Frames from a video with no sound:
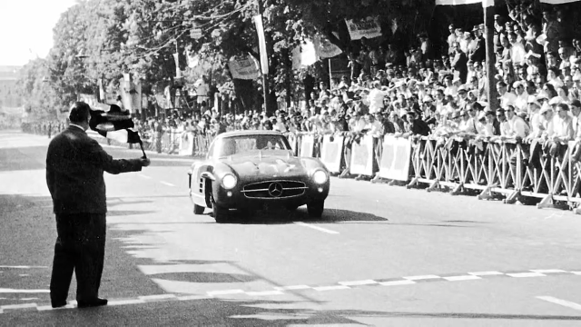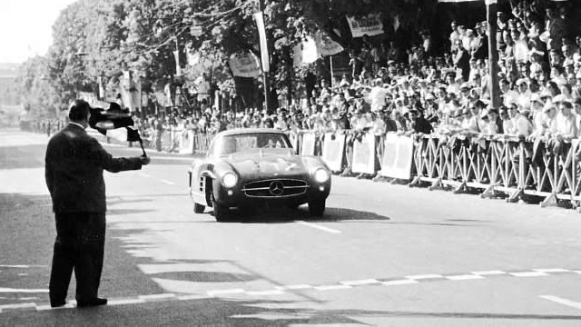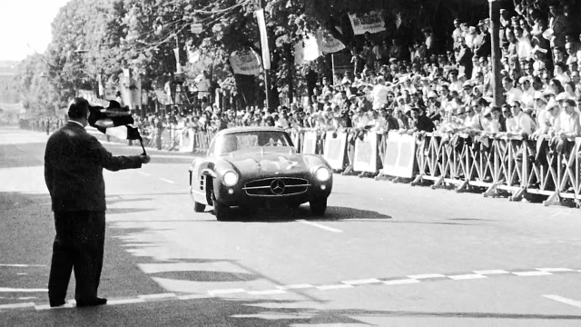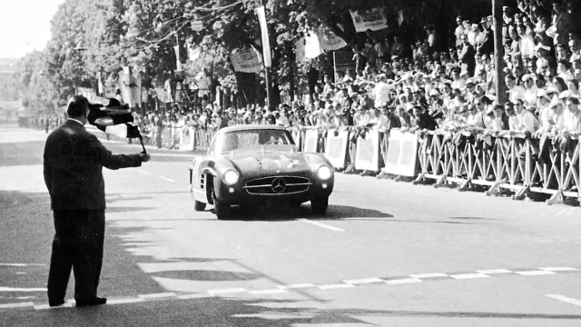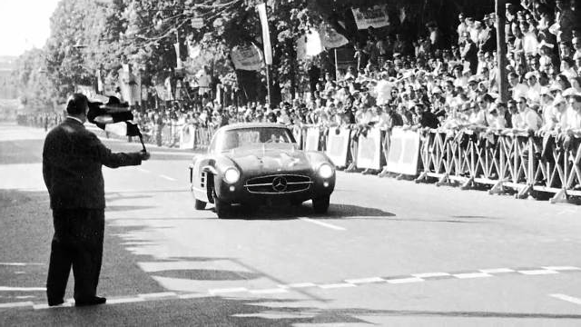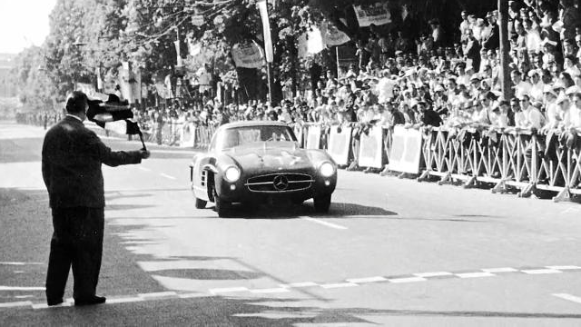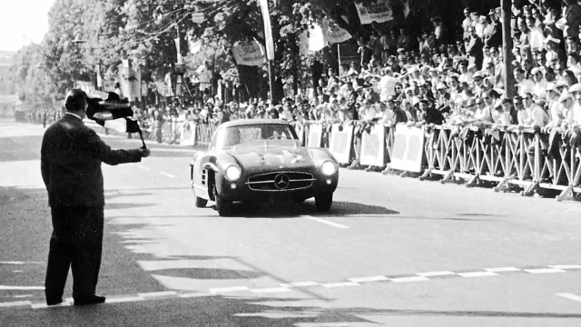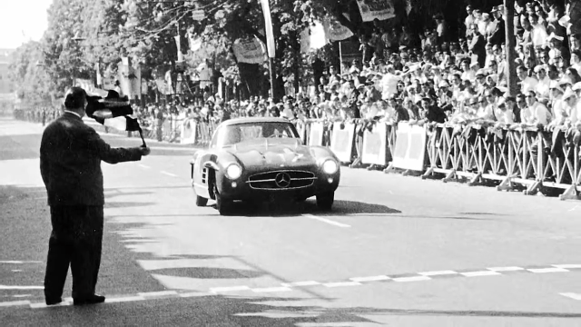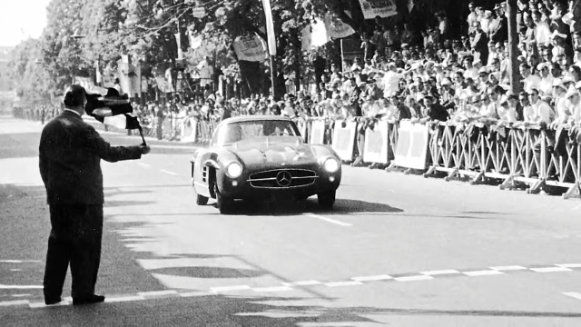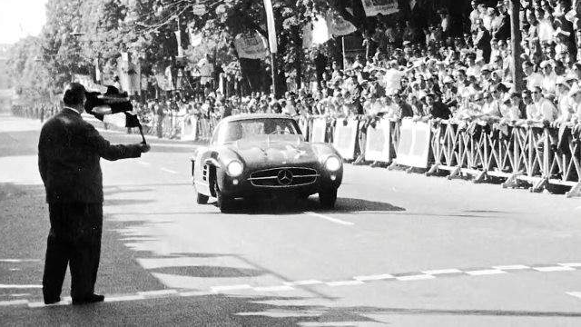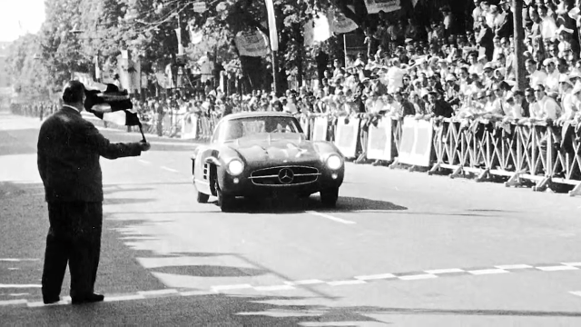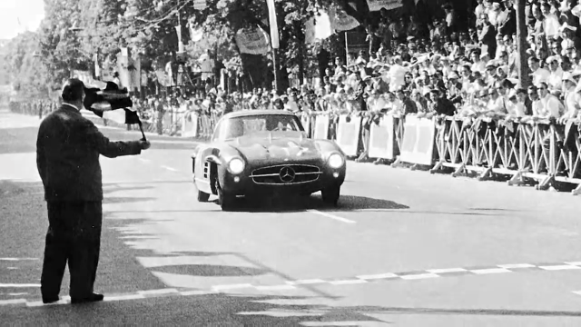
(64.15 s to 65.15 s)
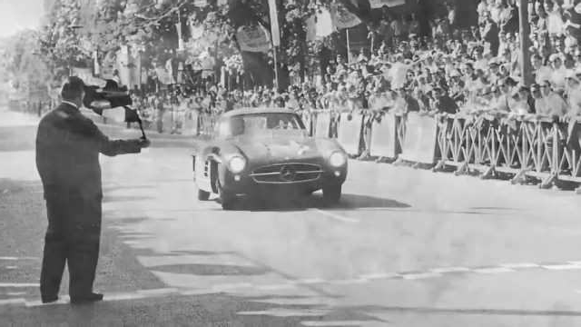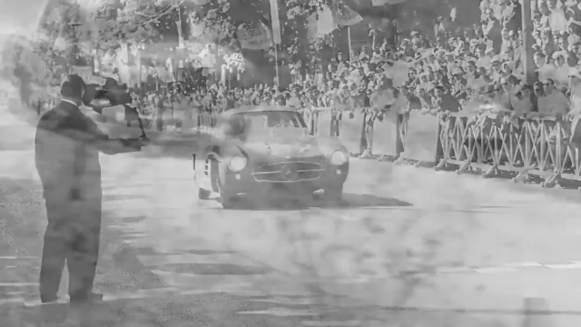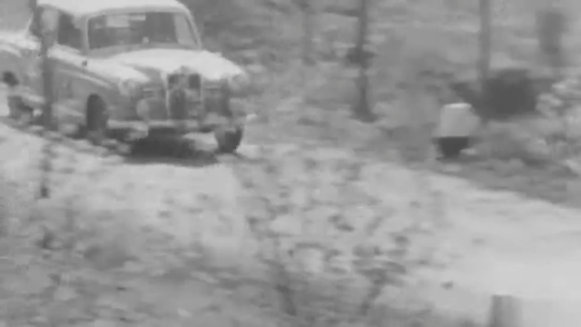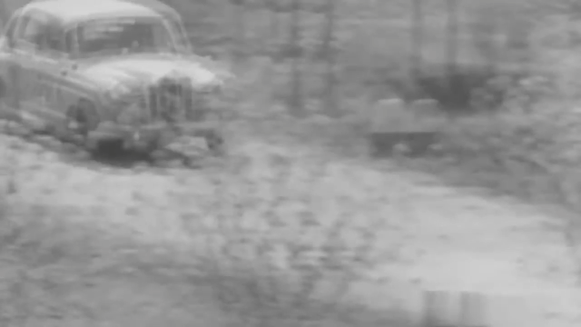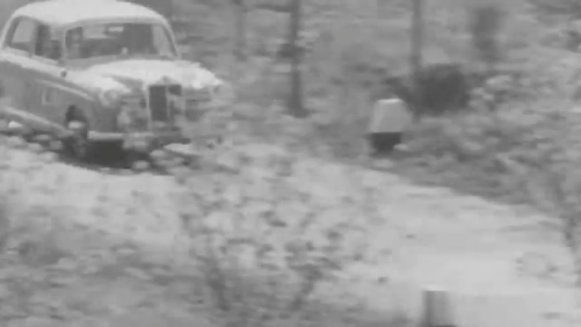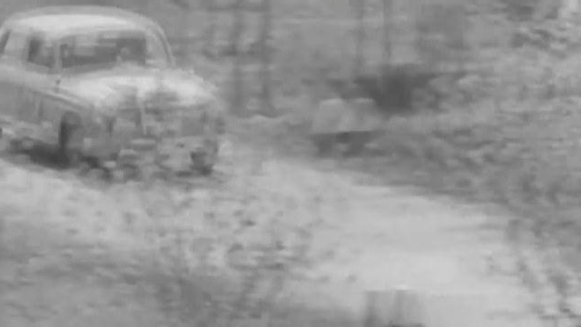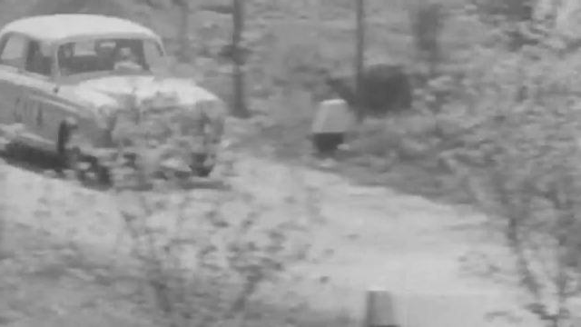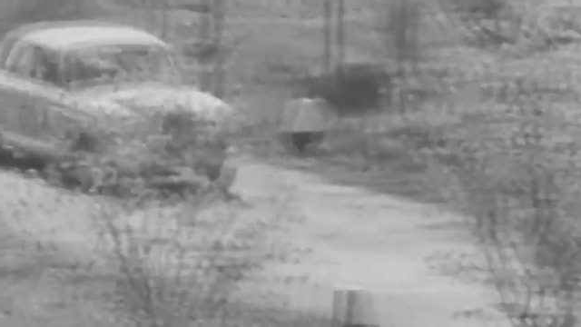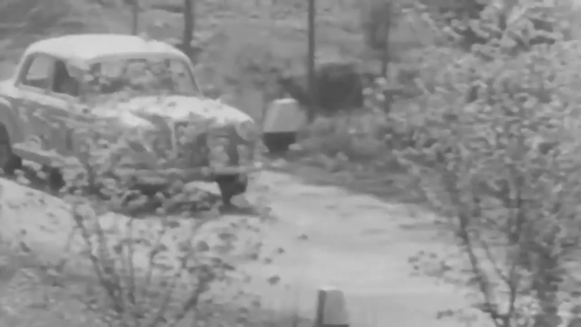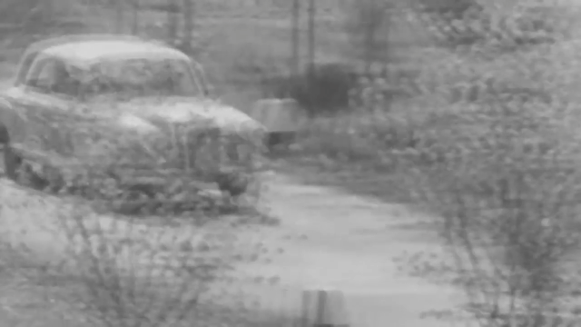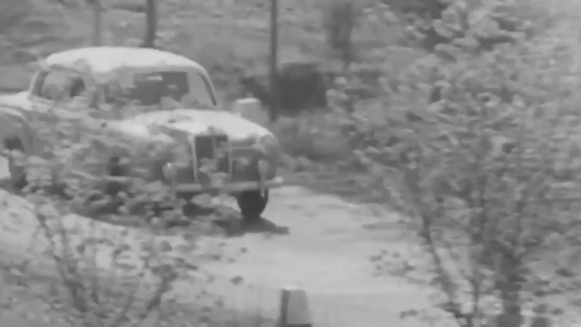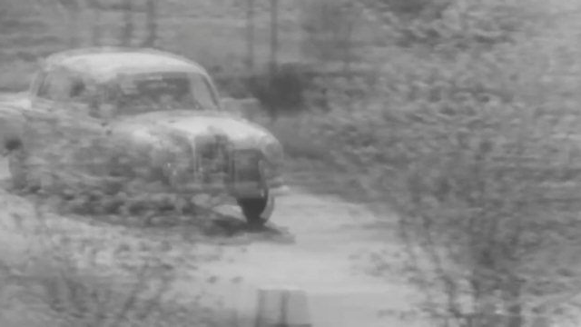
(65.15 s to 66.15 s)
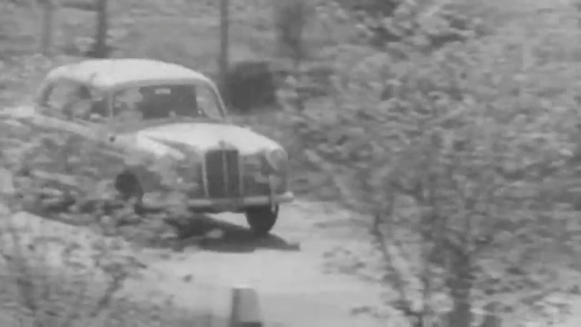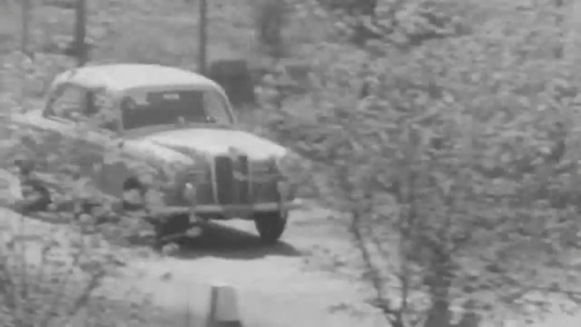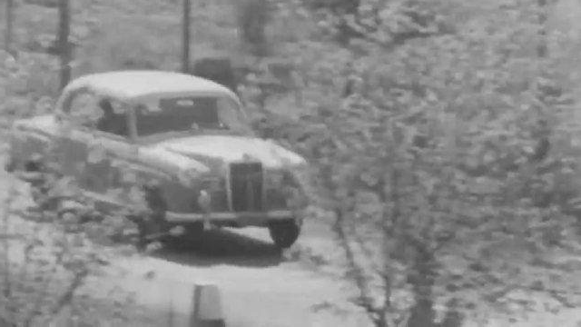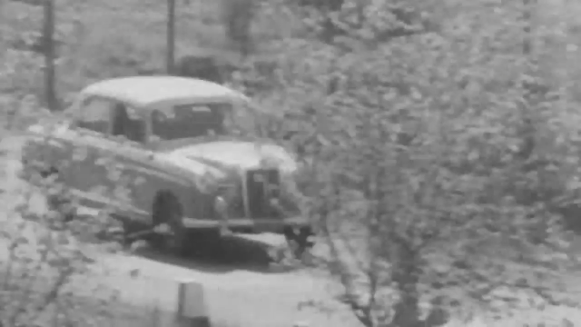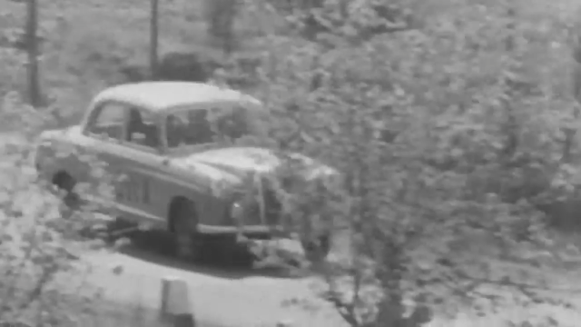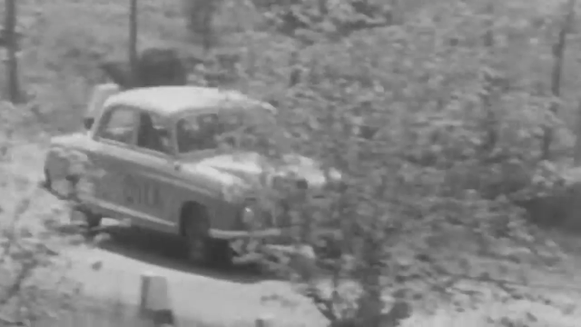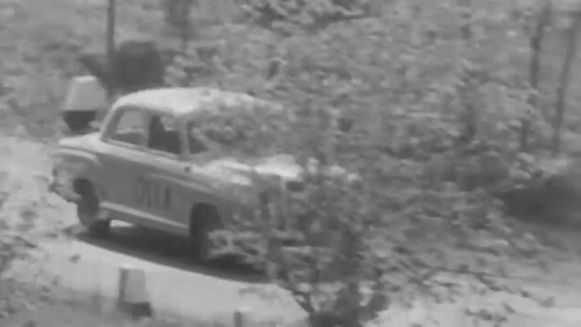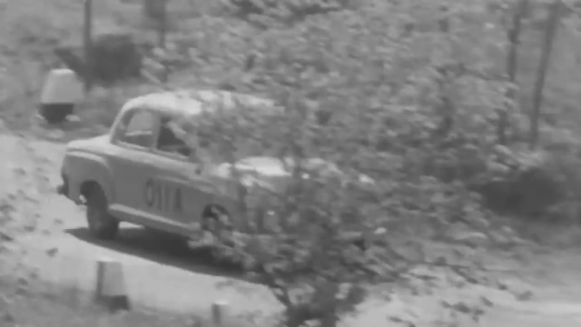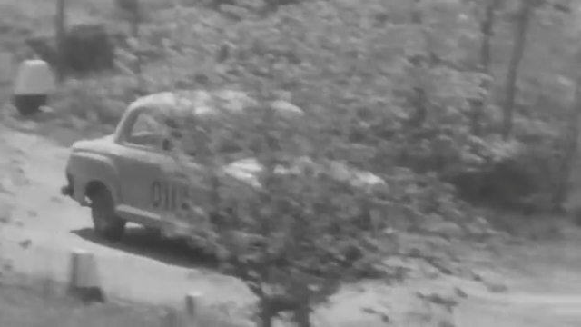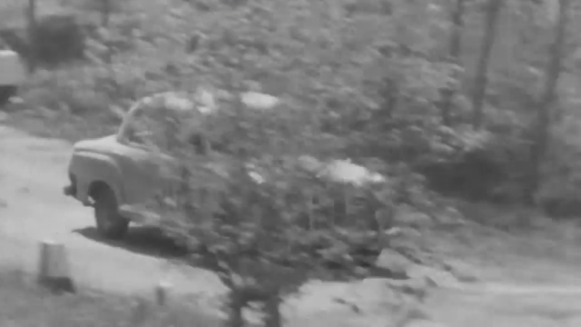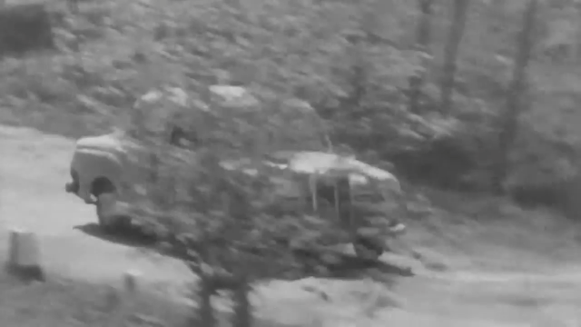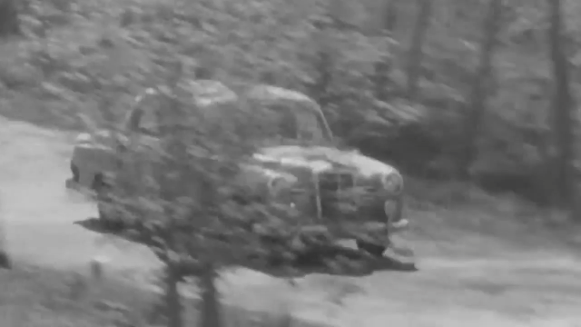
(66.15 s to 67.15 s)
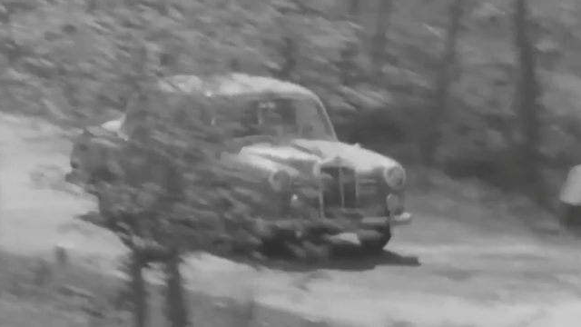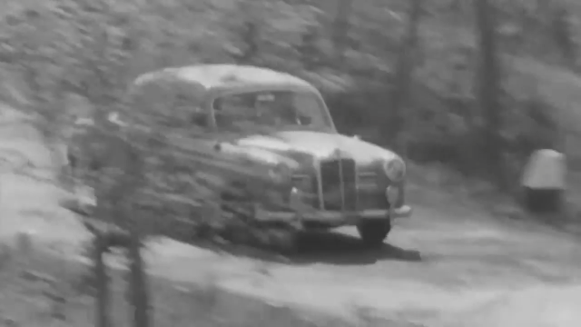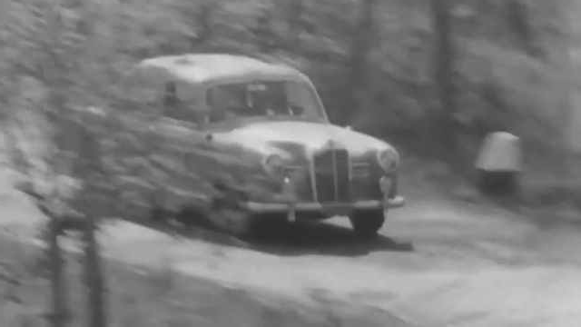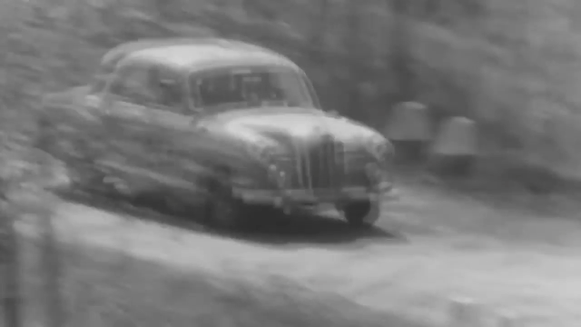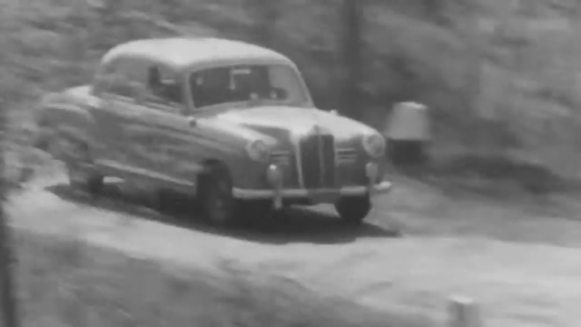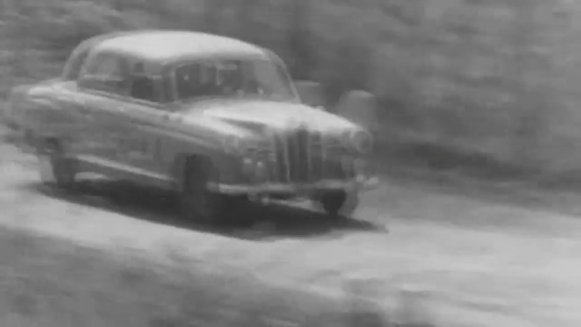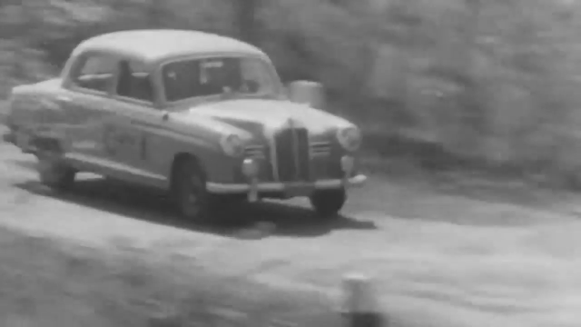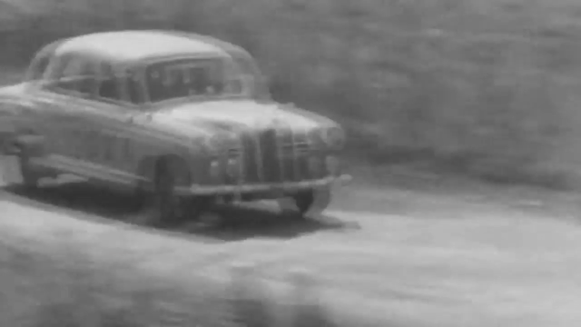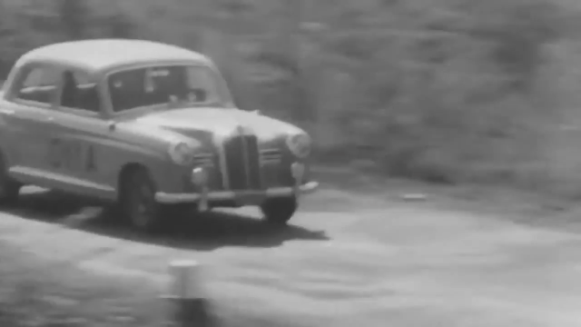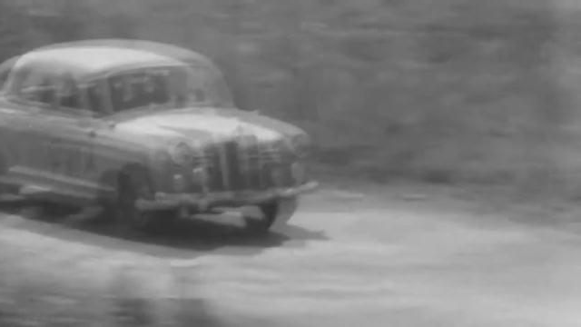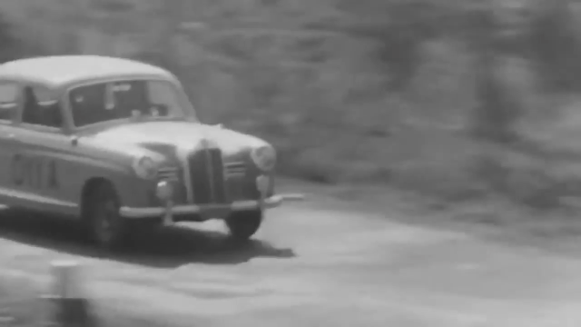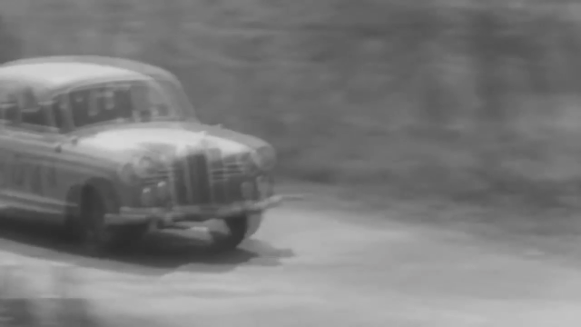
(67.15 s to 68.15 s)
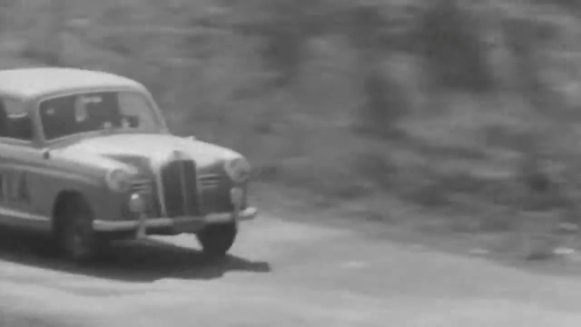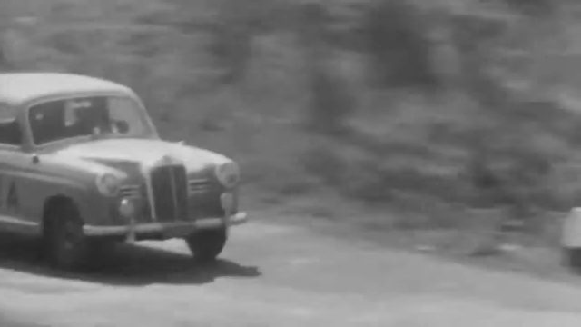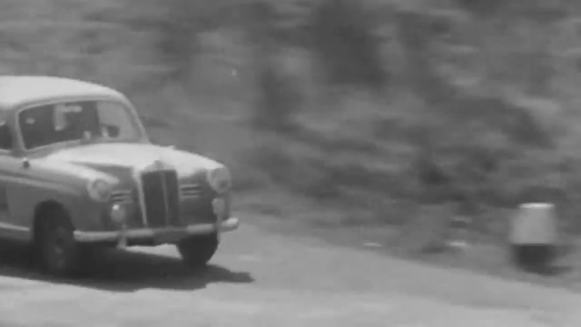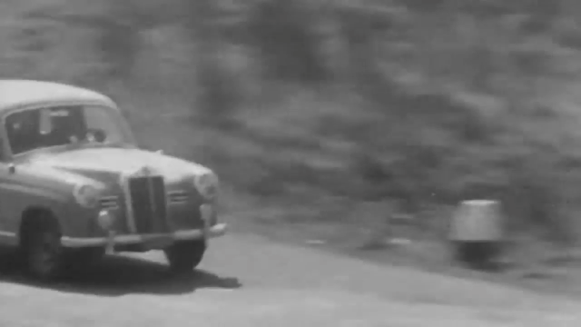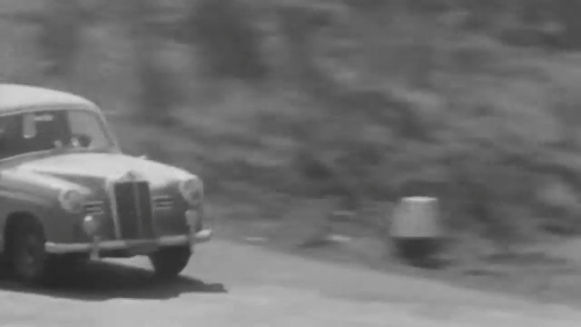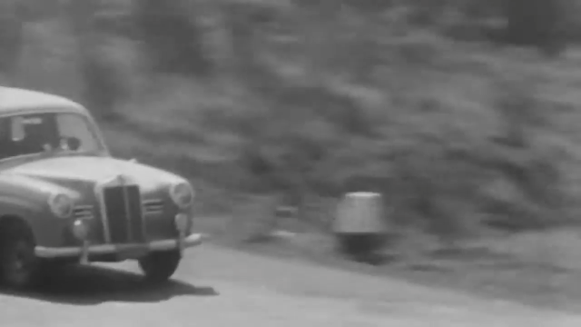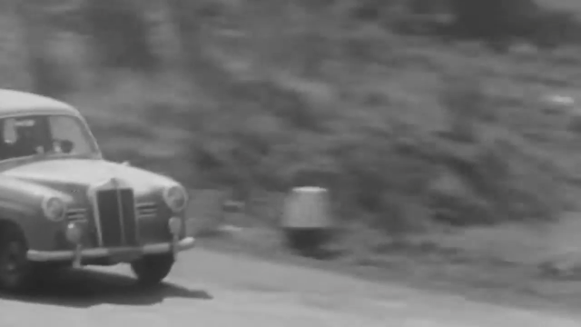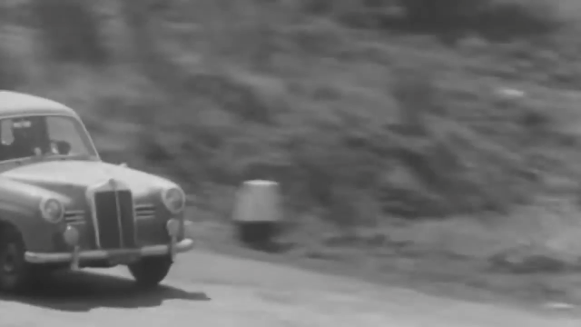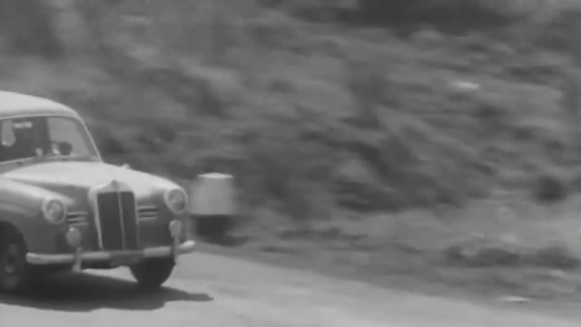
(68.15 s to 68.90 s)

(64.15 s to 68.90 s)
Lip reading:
No face is visible, so there are no lips to read.